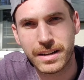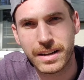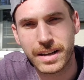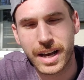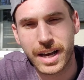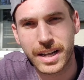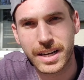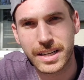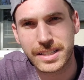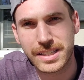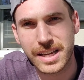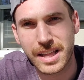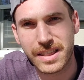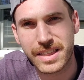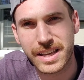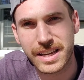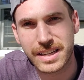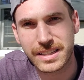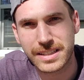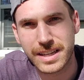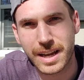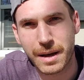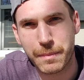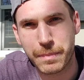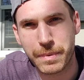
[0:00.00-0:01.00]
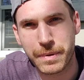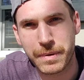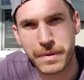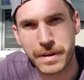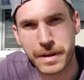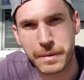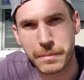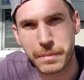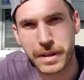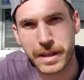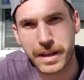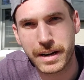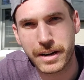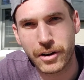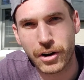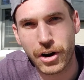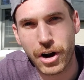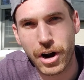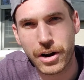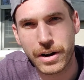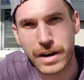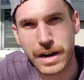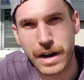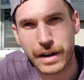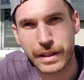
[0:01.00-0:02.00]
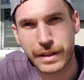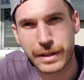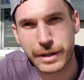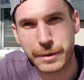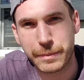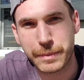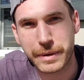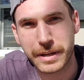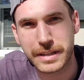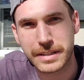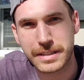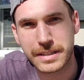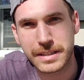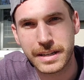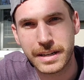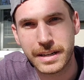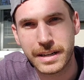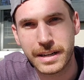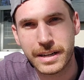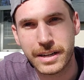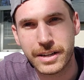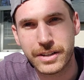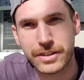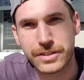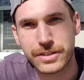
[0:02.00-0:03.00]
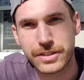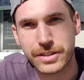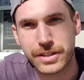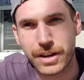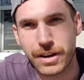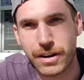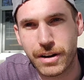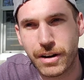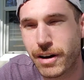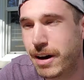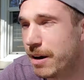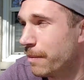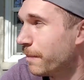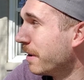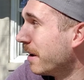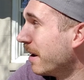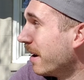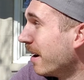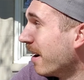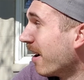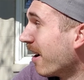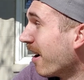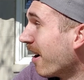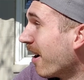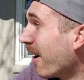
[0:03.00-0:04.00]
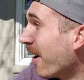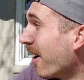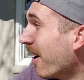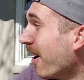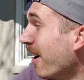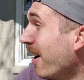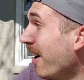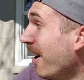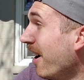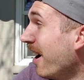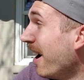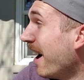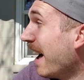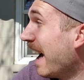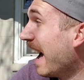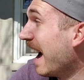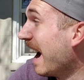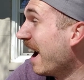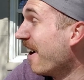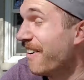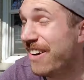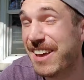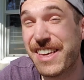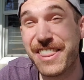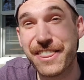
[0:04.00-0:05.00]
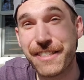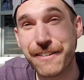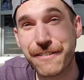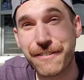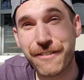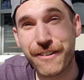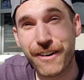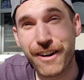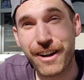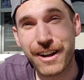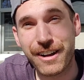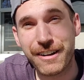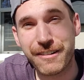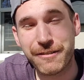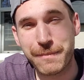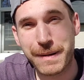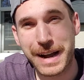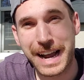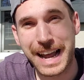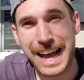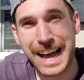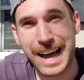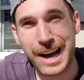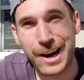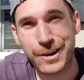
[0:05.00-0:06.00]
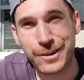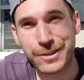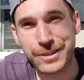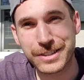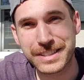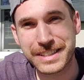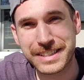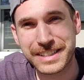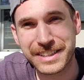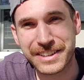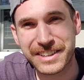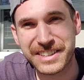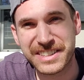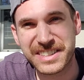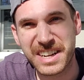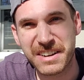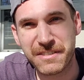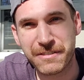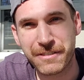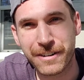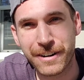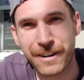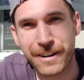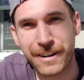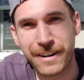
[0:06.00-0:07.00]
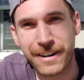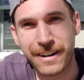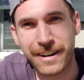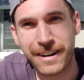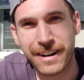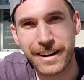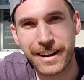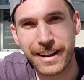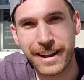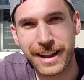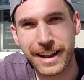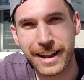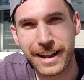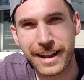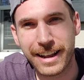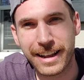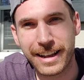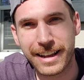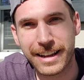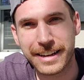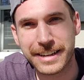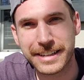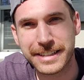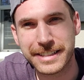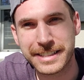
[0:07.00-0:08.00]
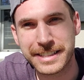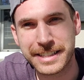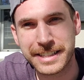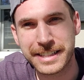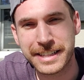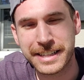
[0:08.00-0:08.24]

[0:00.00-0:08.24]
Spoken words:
set things up and plan your garden out a little bit. So I'm here out in the front of my house here in Denver, and